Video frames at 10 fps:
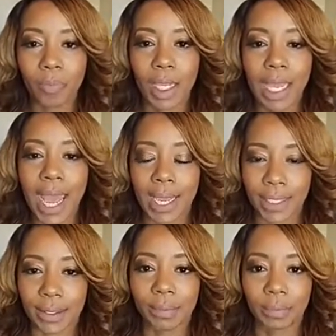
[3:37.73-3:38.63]

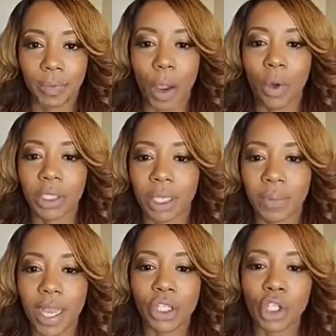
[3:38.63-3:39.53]
Yes. I want to
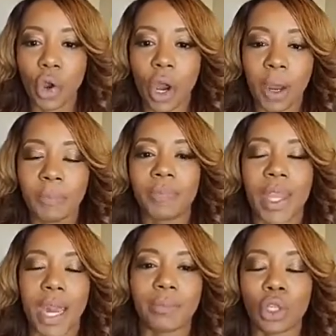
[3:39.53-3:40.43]
make sure that
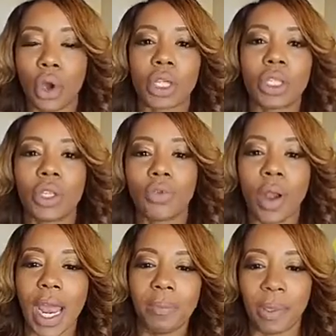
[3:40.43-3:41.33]
I'm talking to the
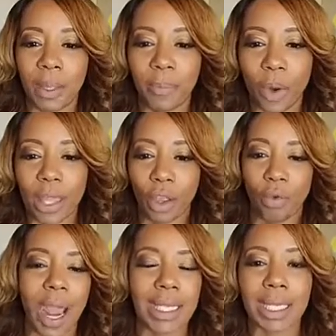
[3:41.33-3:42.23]
right people at the
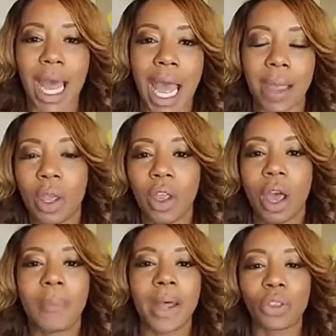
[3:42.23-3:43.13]
right time
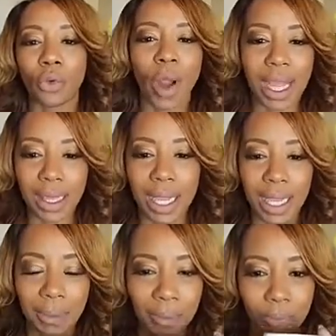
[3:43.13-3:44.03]
about the right
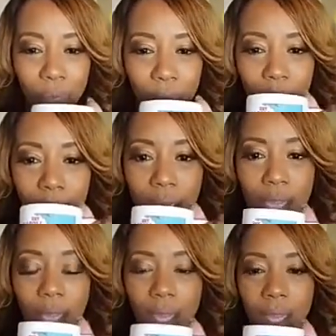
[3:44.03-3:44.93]
thing.
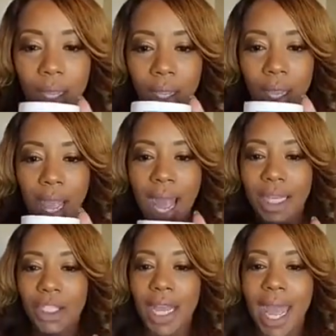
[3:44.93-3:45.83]

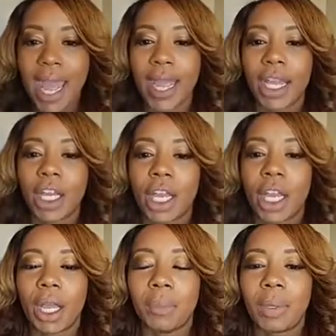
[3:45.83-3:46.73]
Hashtag
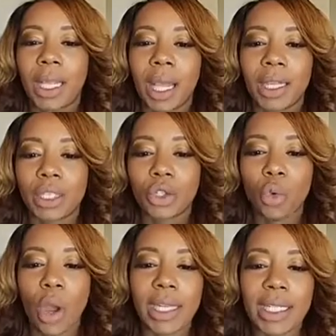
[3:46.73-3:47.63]

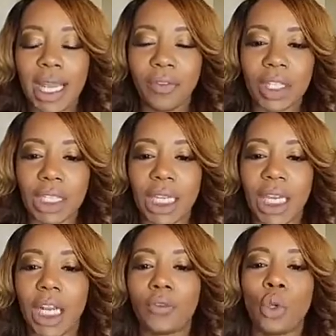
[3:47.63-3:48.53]
2017
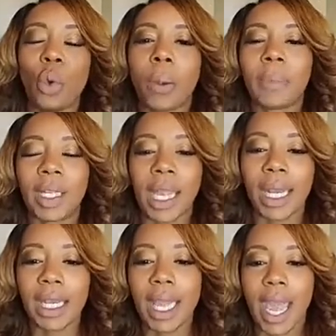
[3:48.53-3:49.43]
if you are
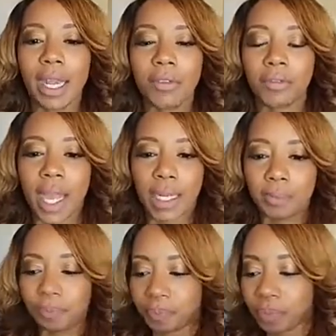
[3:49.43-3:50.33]
planning an event.
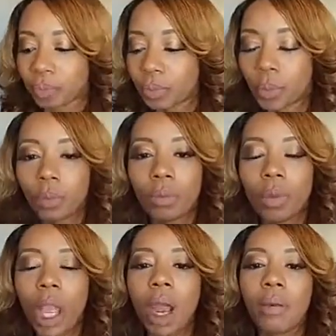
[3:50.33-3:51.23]

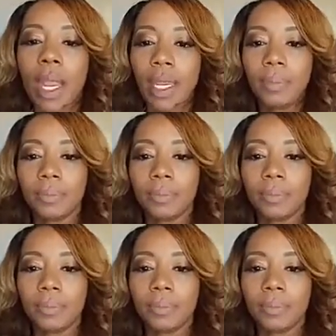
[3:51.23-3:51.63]
All right.